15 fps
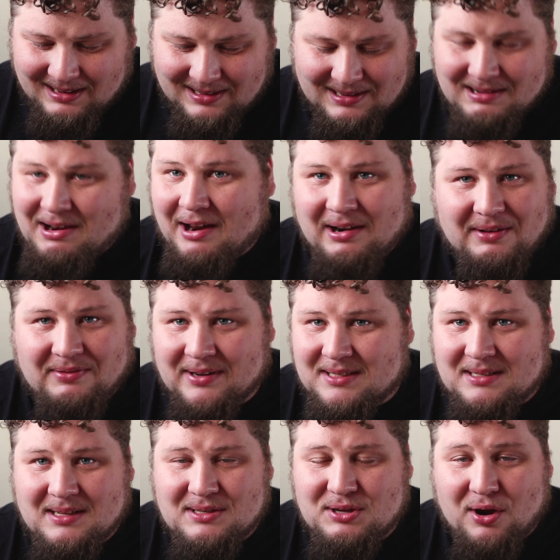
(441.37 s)
None of
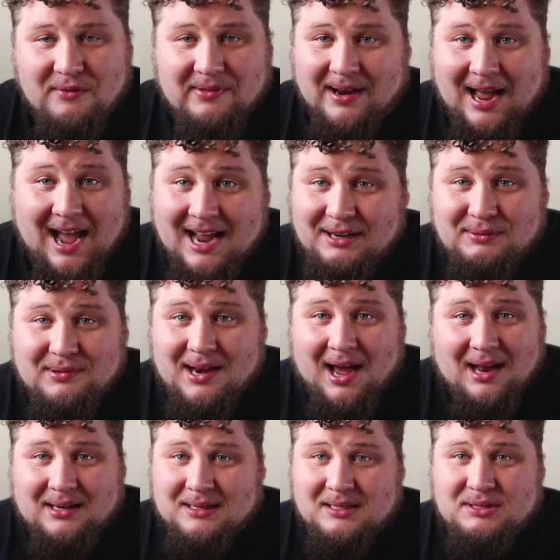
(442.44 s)
us deserve it. I do
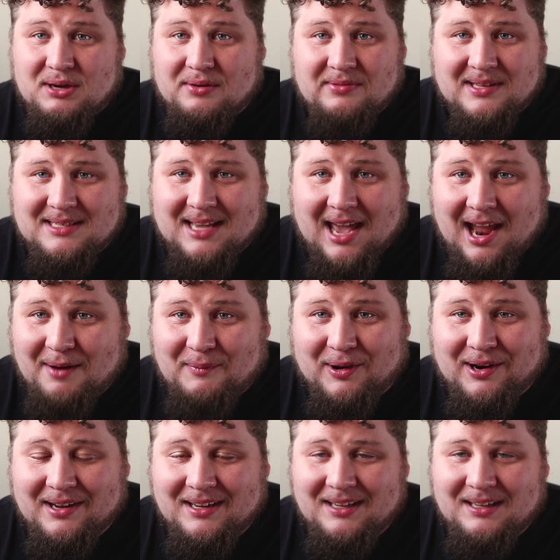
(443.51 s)
not deserve this
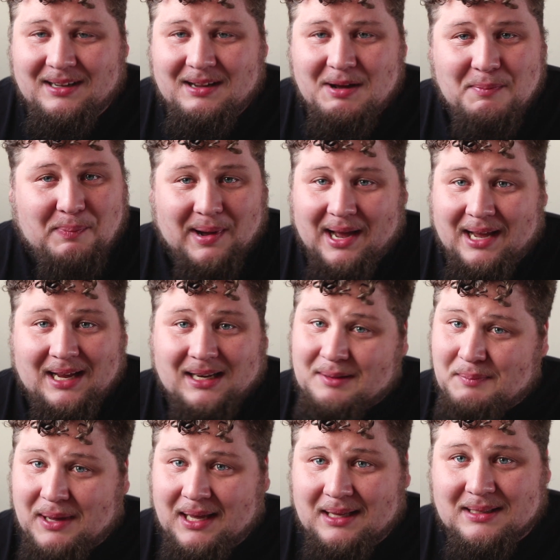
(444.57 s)
camera by any
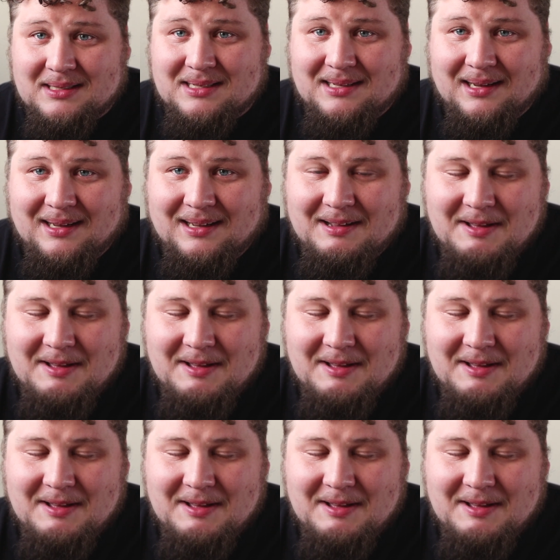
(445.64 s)
means.